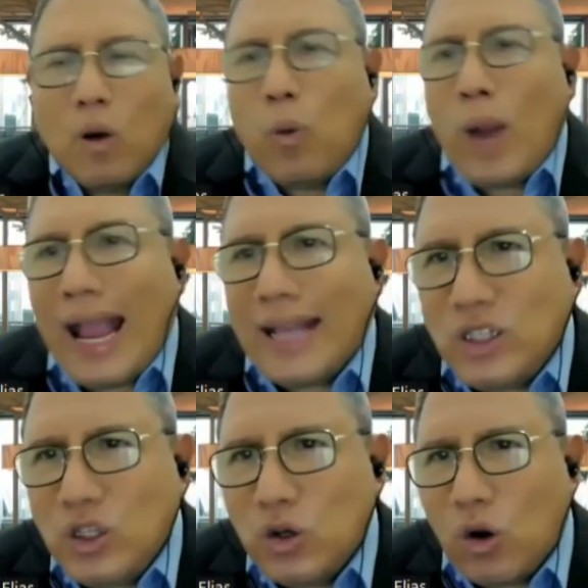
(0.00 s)
where
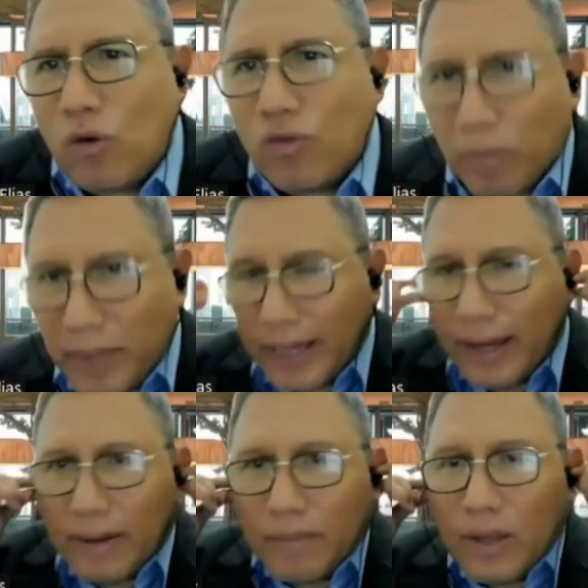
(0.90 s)
do you go from
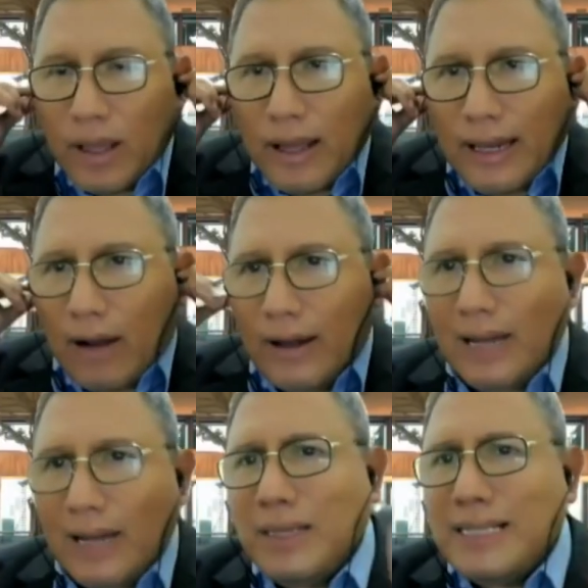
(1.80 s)
here? Now,
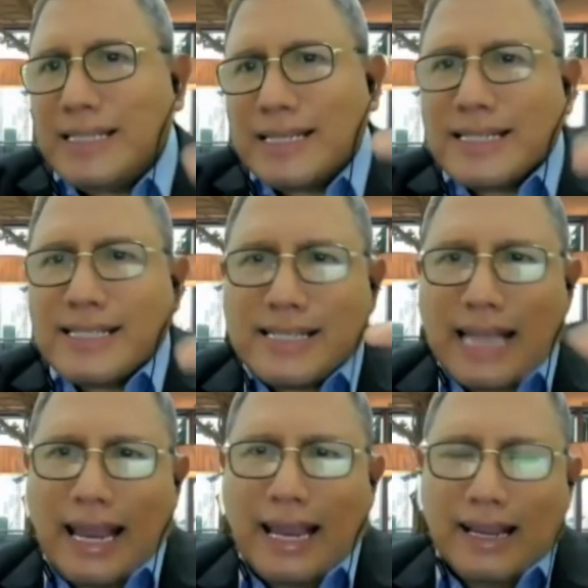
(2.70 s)
let me just
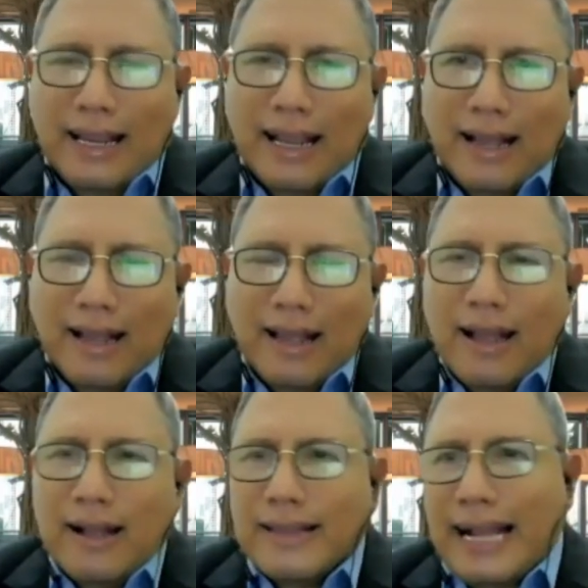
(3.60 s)
say
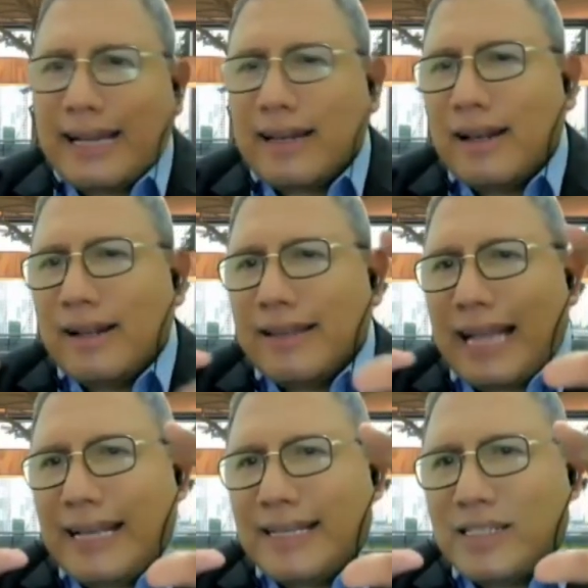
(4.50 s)
that
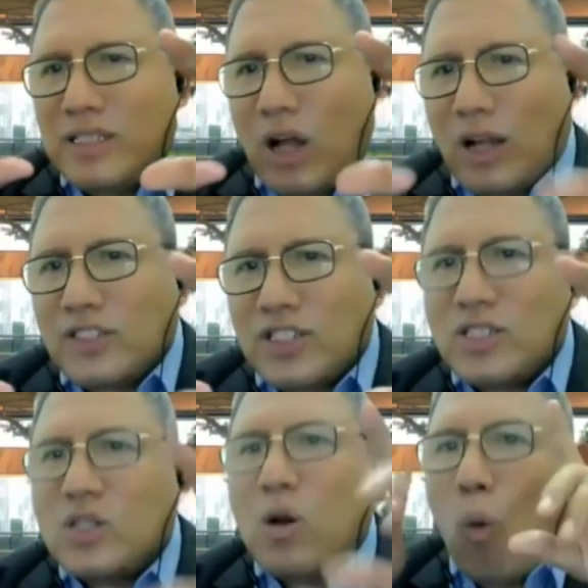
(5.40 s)
there is not
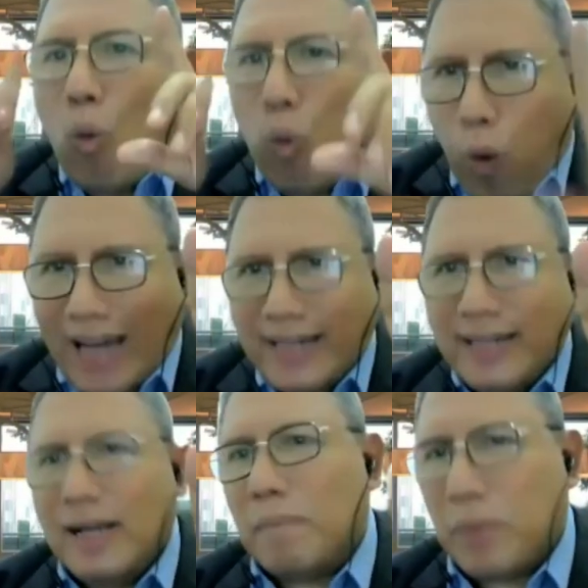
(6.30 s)
just
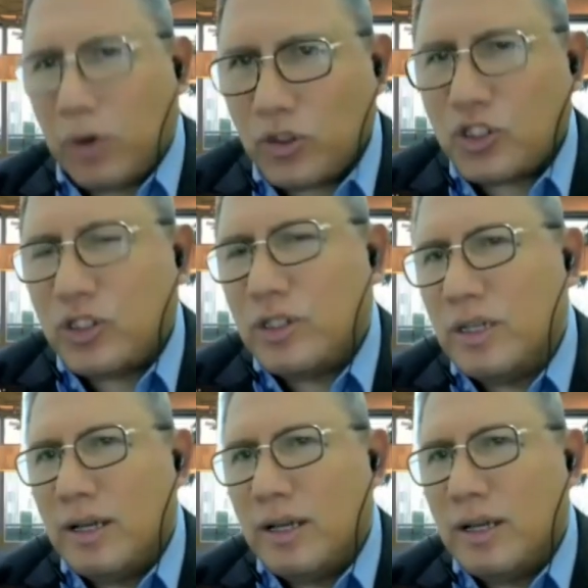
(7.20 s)
one approach.